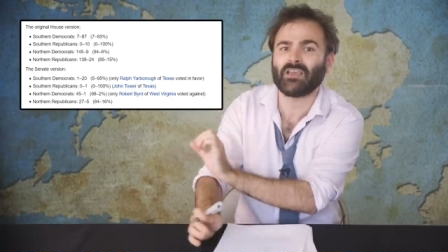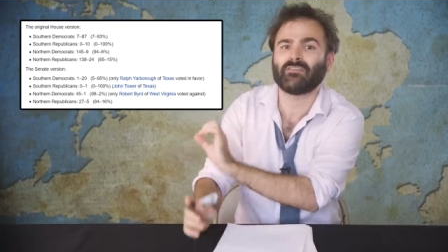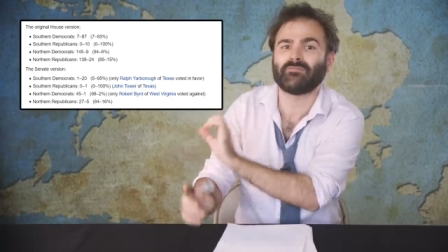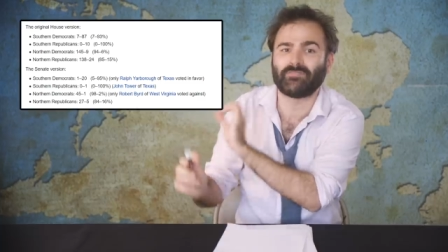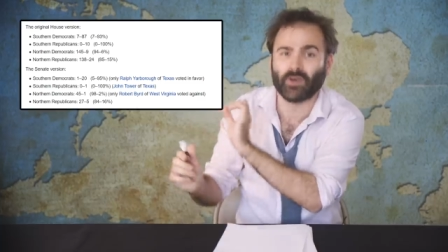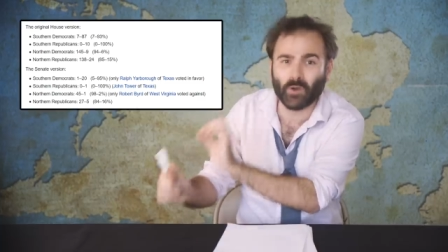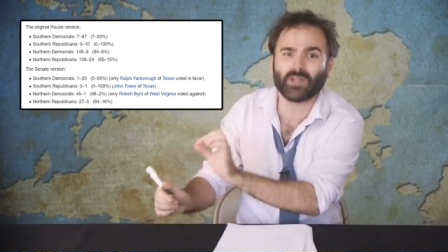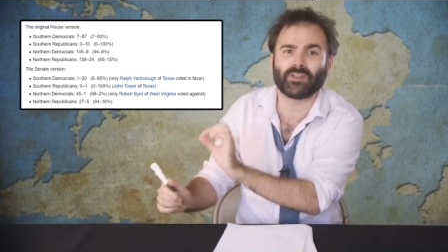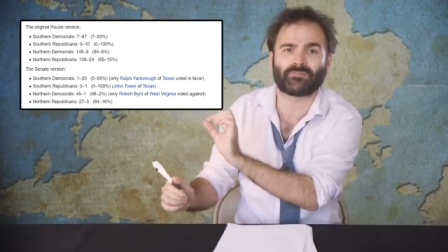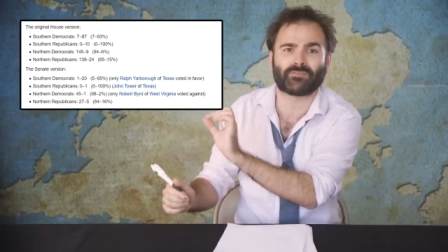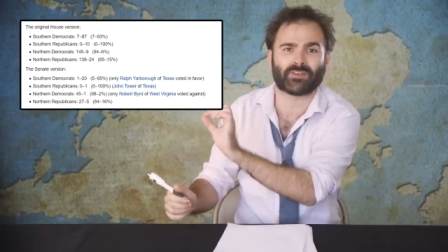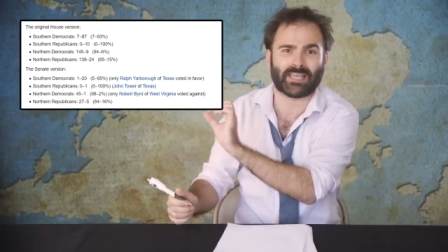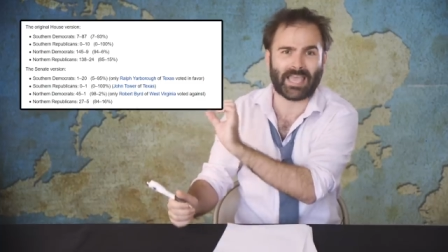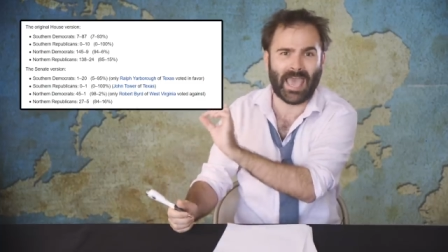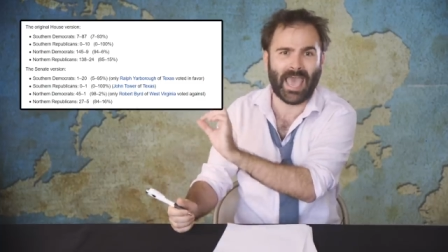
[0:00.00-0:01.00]
voted
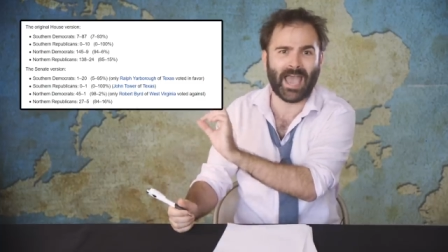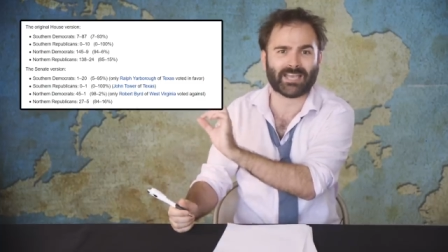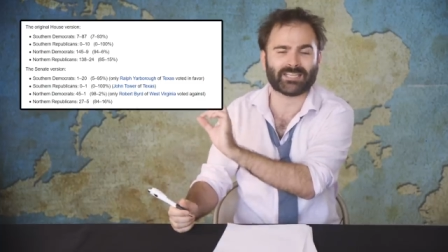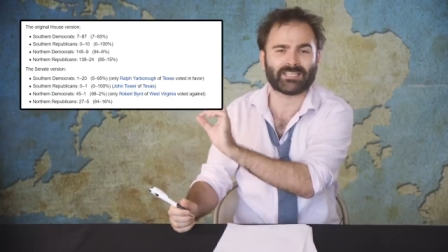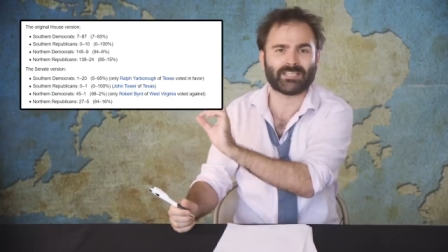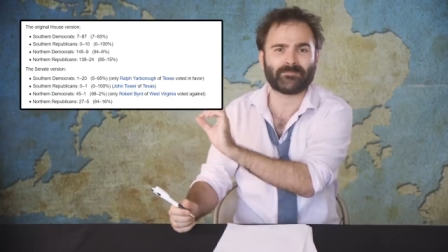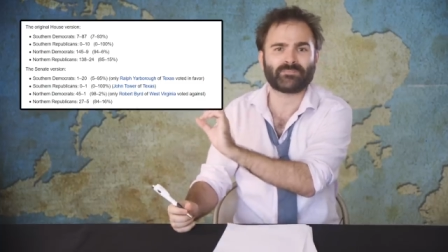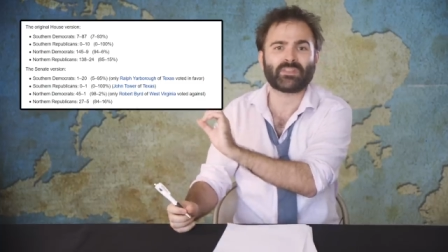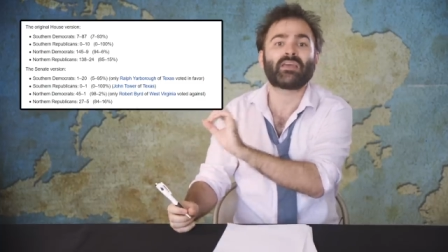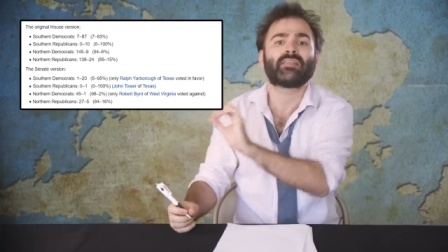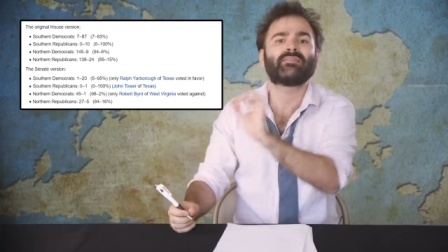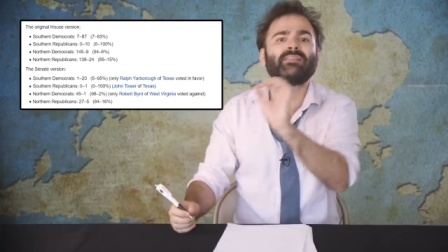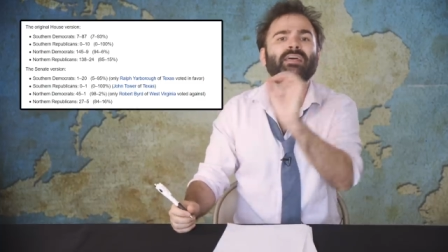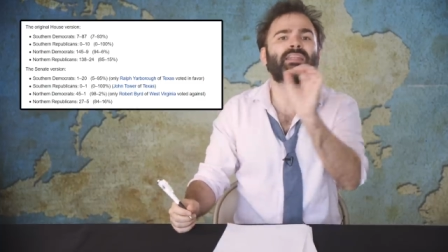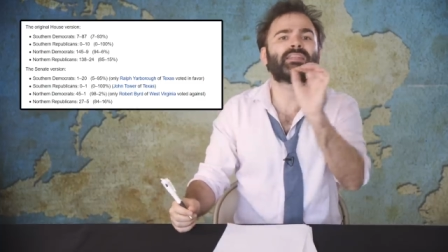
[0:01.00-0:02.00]
for the act
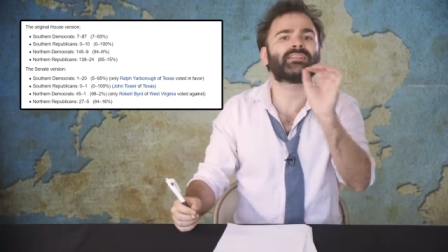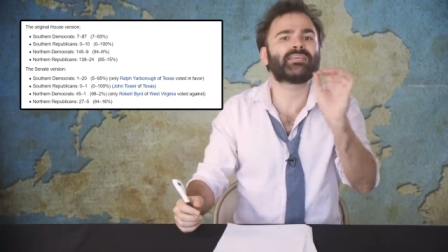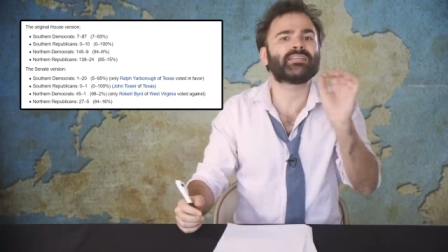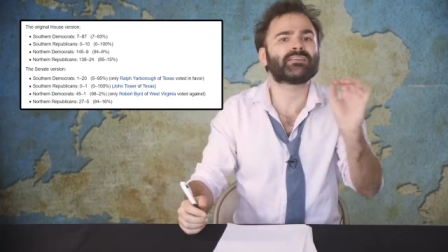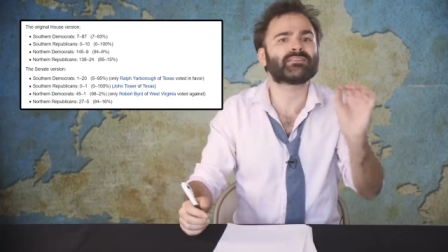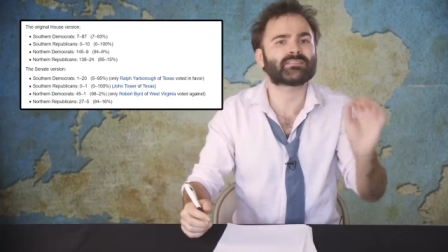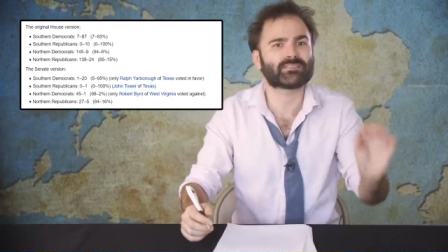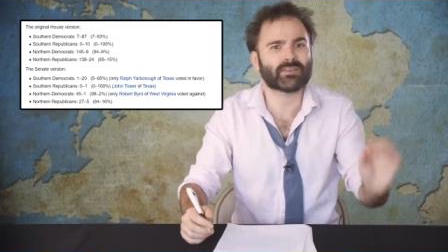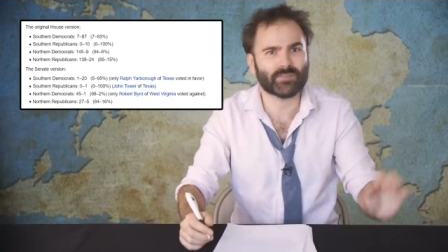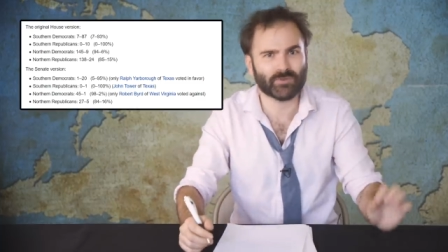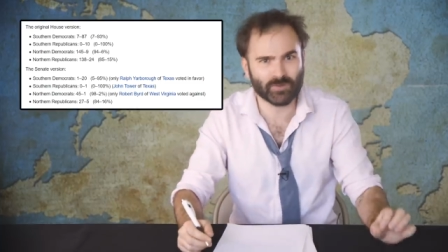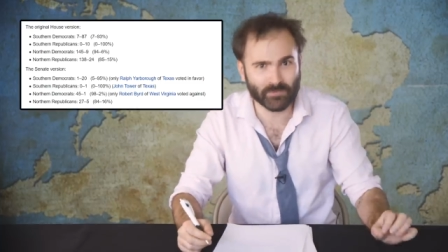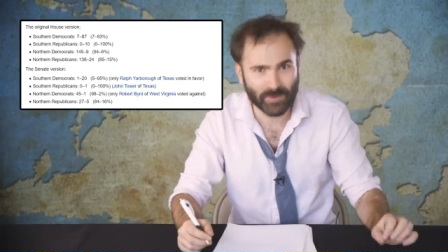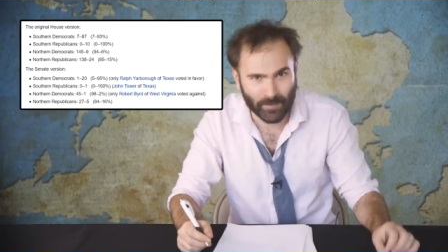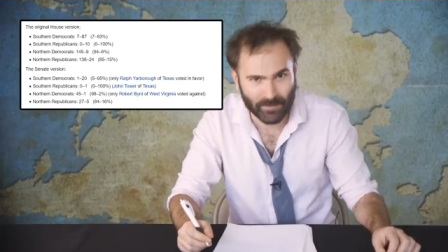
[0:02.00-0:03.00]
than did
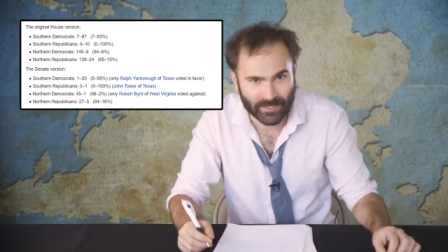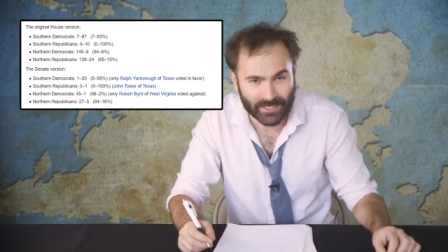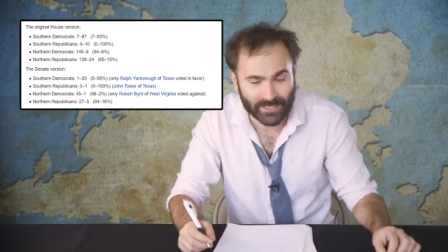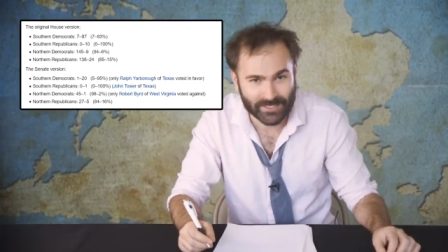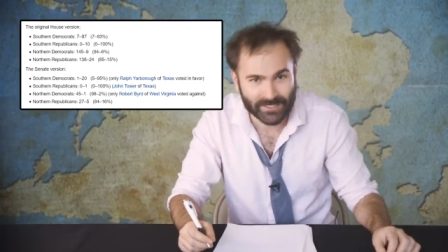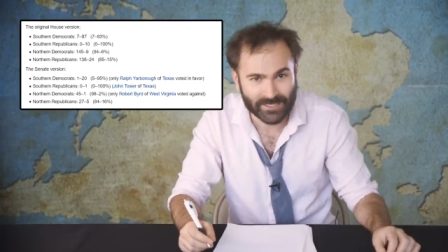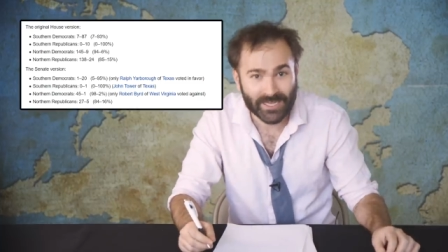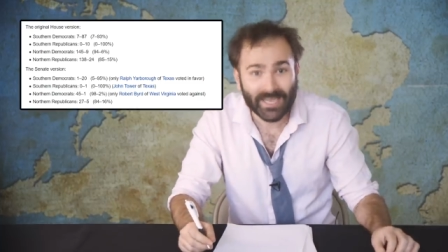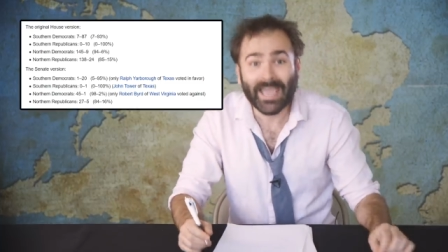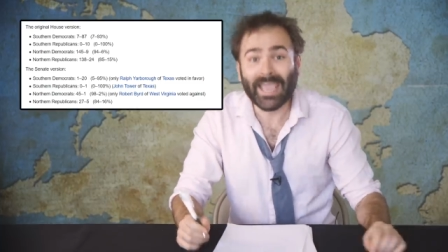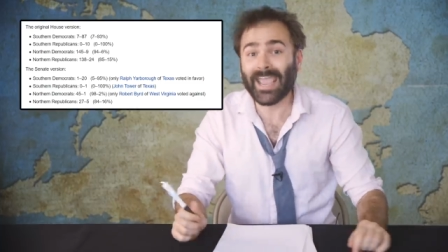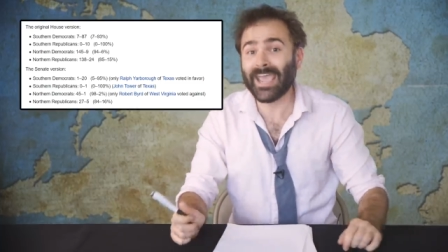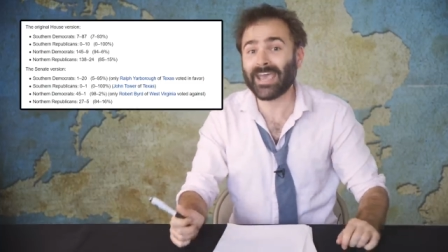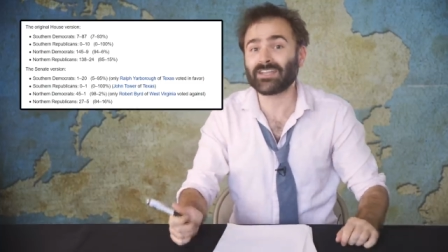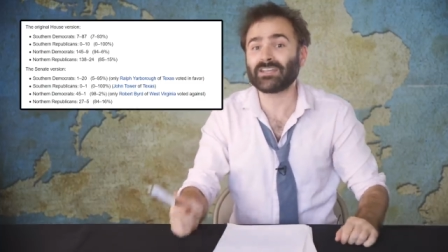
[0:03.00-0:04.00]
Southern Republicans,
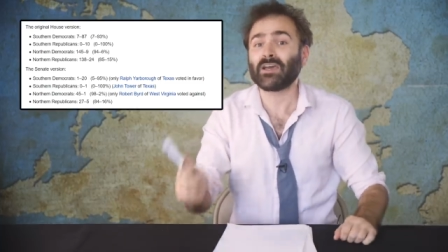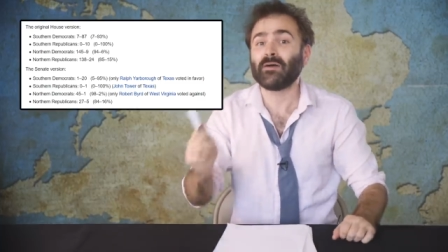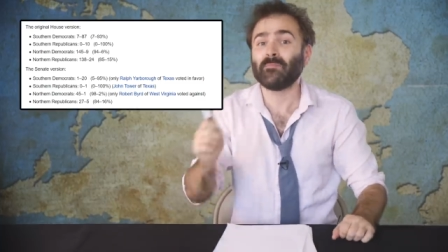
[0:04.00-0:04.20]
and